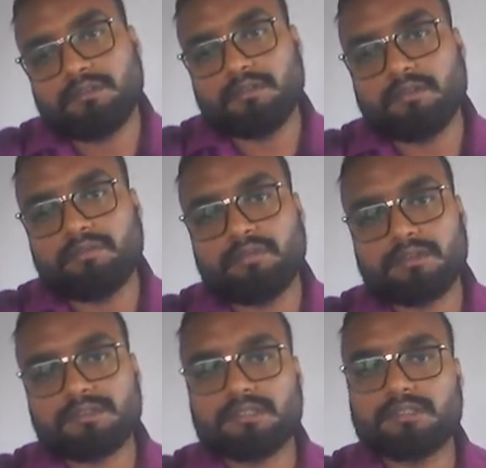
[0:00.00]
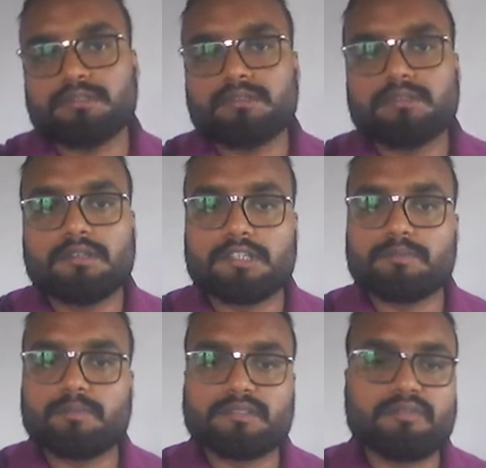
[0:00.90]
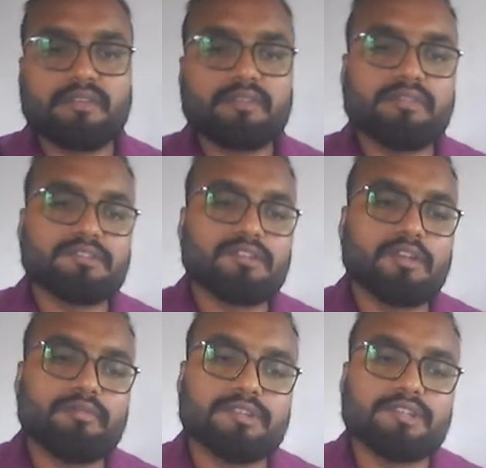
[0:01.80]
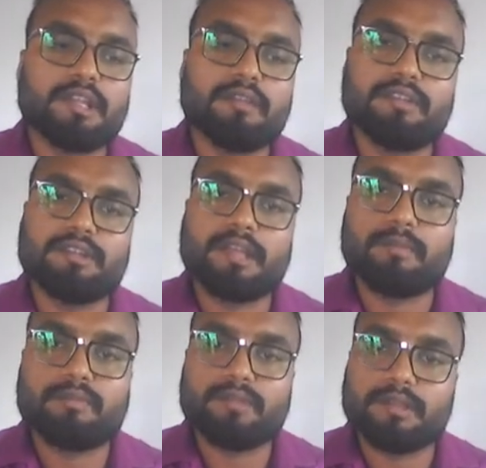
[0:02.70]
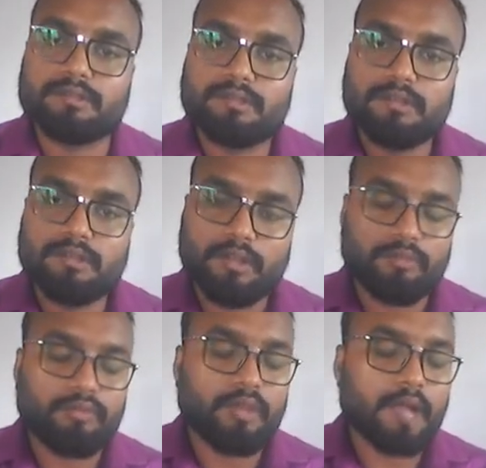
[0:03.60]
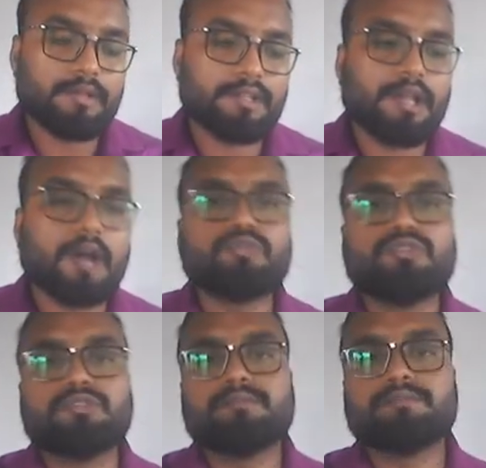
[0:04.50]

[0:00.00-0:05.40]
the function, specific function of each and every type of tense. If you have any doubt,